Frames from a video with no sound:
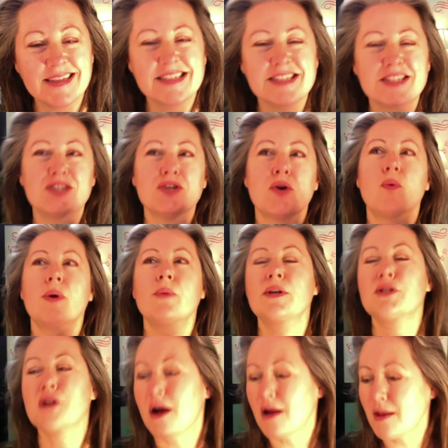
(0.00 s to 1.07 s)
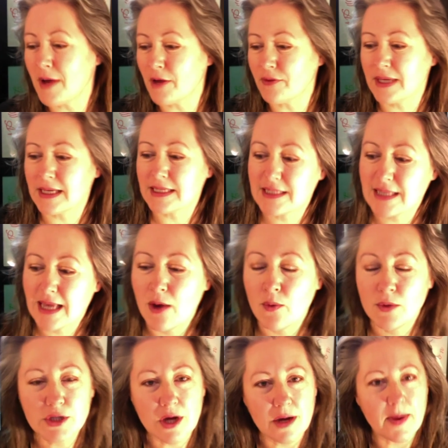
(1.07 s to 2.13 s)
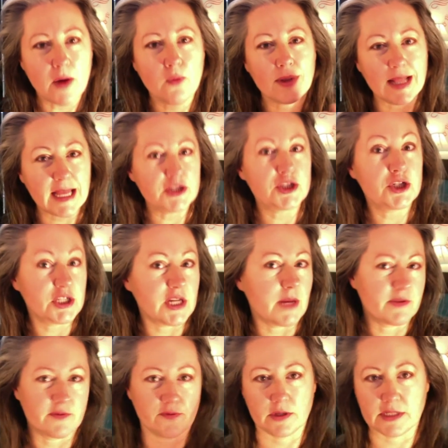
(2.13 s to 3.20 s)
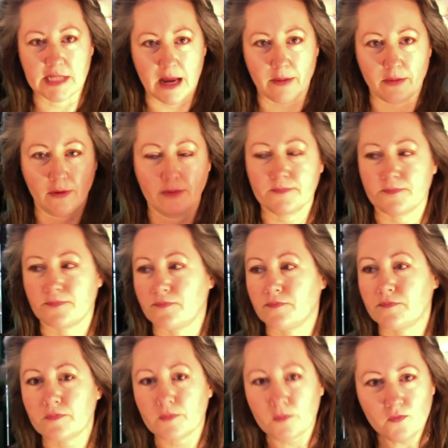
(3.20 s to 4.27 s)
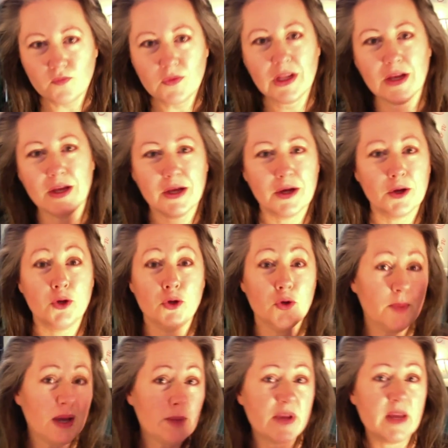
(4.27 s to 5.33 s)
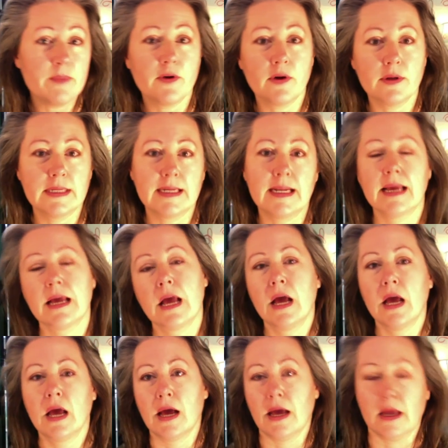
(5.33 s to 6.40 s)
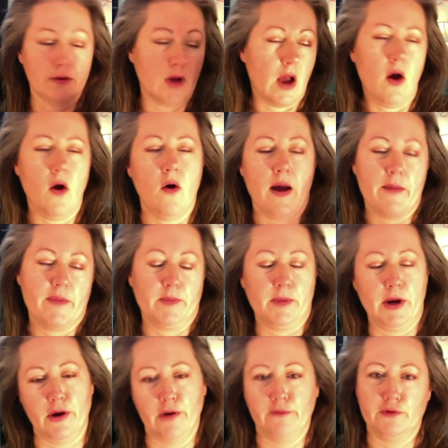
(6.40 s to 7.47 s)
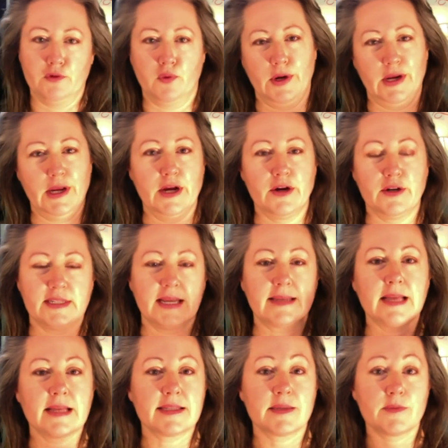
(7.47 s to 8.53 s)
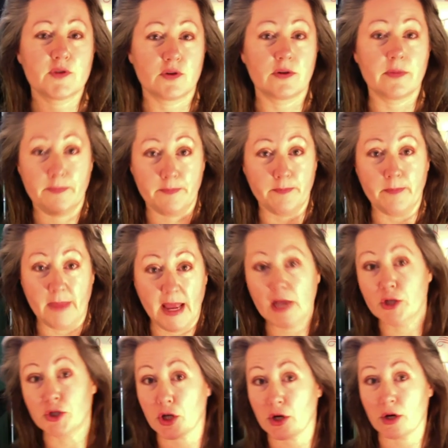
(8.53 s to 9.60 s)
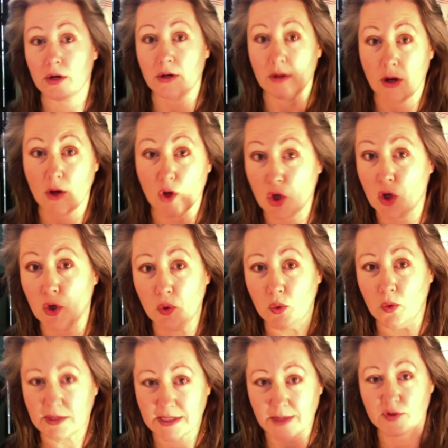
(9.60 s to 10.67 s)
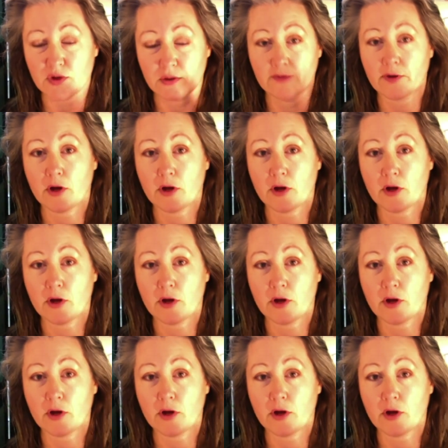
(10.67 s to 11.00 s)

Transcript: So when we talk about this, we talk about relationships, for example. You meet people and they're like, oh, I've been married for 20 years, like that's some sort of major coup, some sort of